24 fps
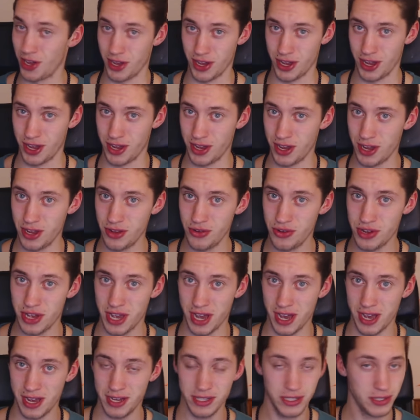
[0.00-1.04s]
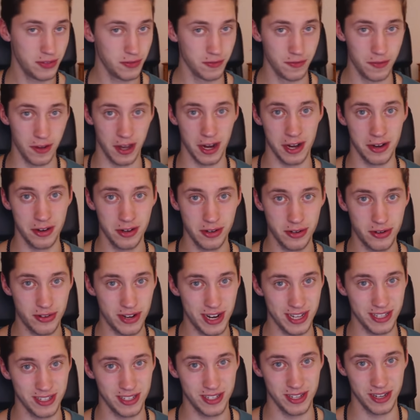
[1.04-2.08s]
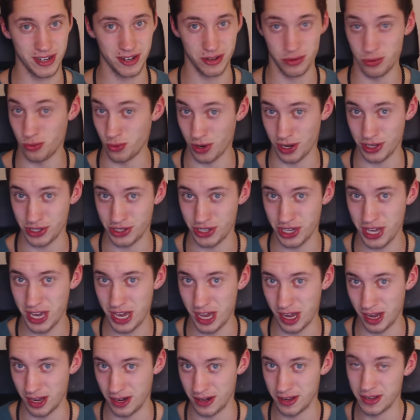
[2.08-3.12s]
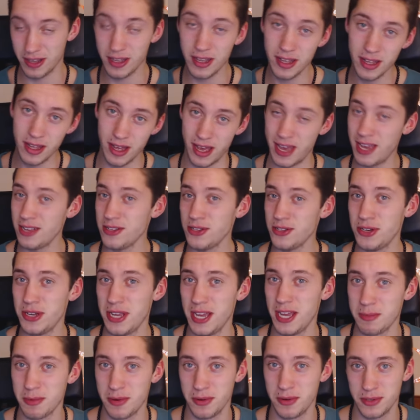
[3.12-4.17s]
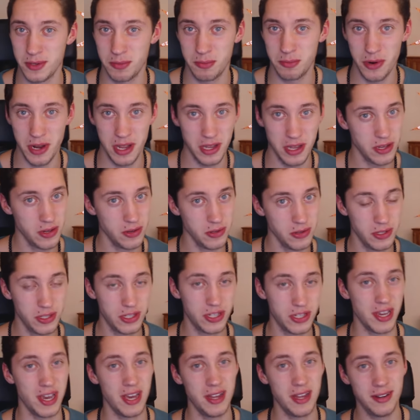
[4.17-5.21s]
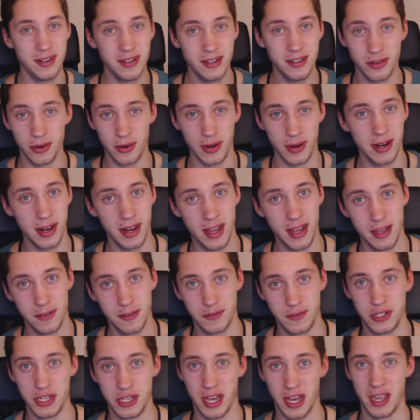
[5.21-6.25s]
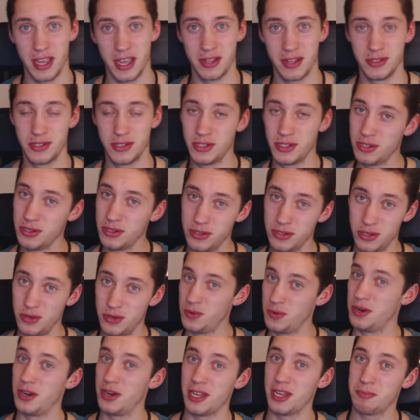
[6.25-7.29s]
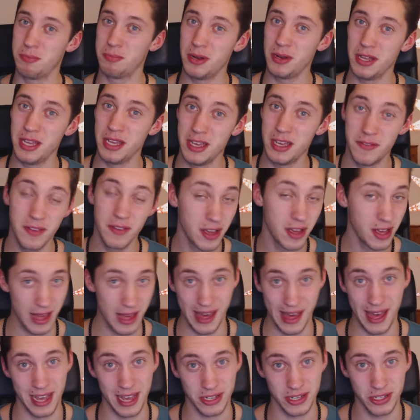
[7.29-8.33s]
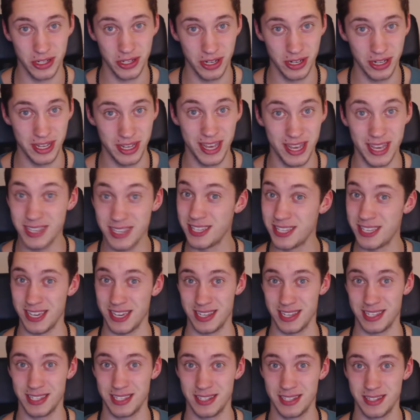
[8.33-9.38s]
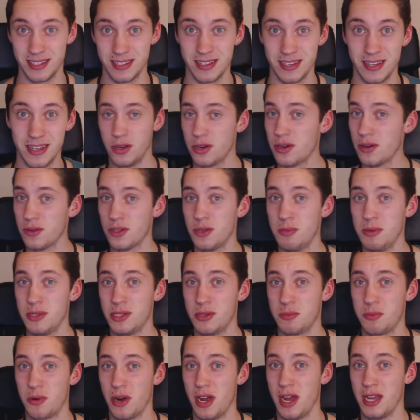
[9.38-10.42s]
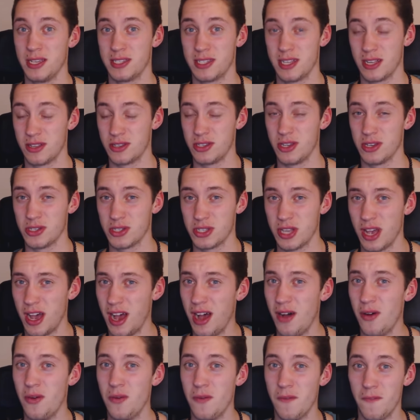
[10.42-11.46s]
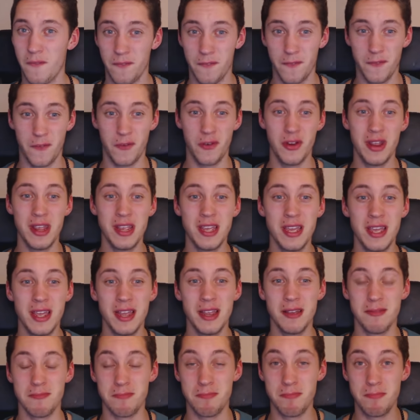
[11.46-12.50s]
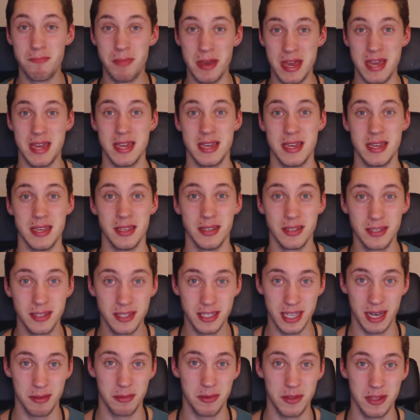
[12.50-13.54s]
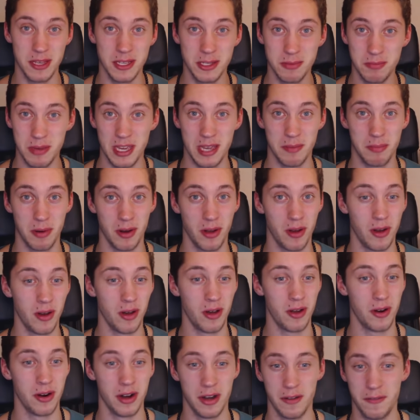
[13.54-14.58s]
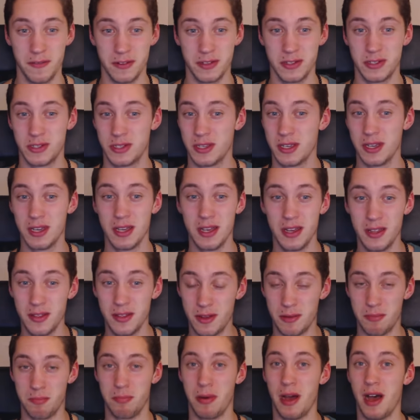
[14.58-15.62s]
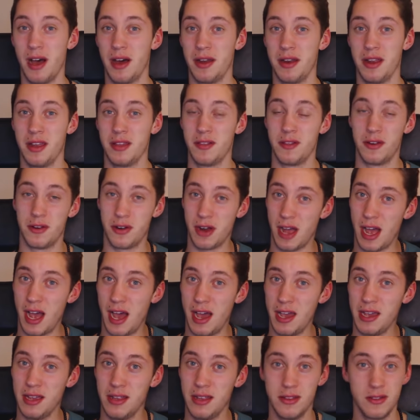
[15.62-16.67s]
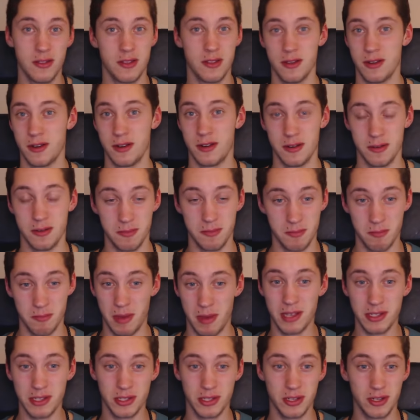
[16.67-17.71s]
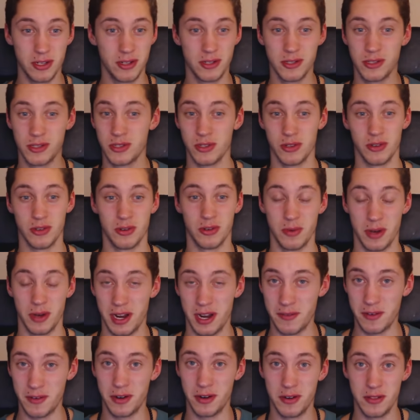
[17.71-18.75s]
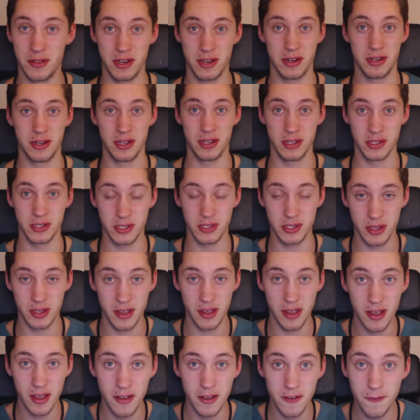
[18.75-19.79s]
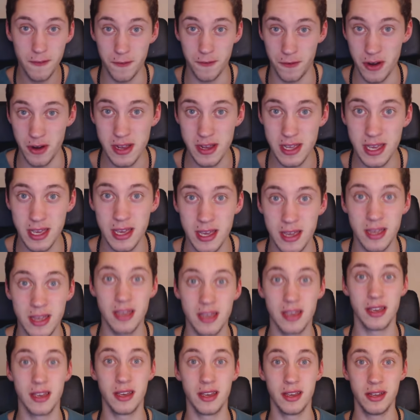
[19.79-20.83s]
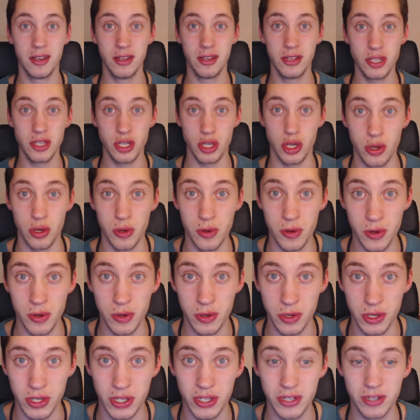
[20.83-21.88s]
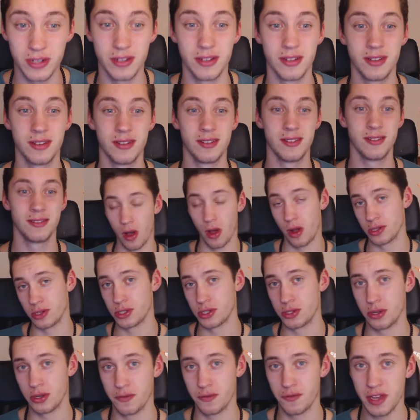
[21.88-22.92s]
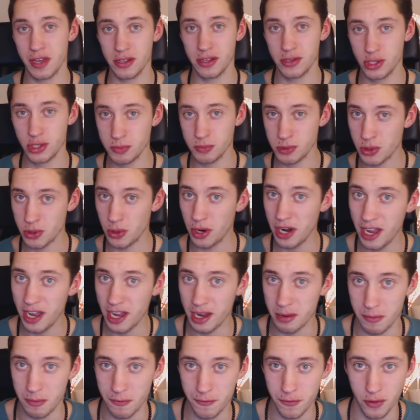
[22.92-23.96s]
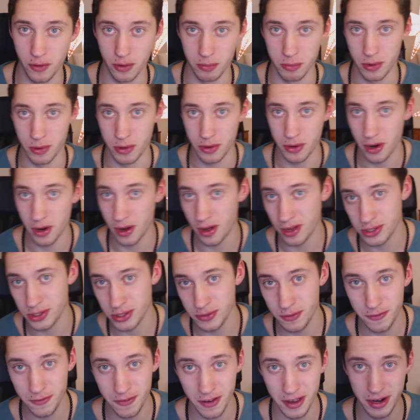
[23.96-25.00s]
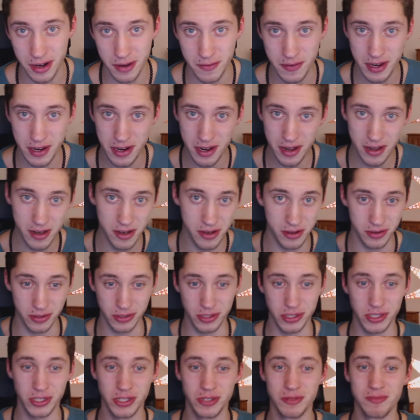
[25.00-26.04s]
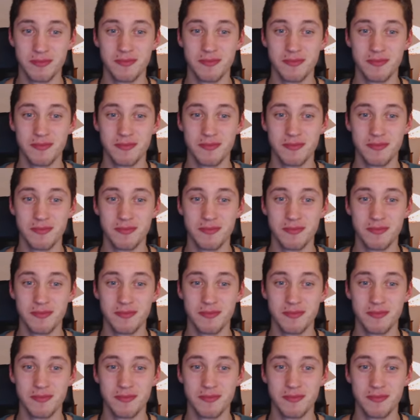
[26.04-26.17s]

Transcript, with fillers: Hey, hey, hey you guys, Viral Trends here once again. And today I'm going to bring you 10 real-life giants you would not believe actually exist. You're going to be surprised at just how freaking big some of these people are. If it's their body, their height, their muscles or whatever, they're just freaking huge. Also, don't forget to subscribe for more awesome funny videos.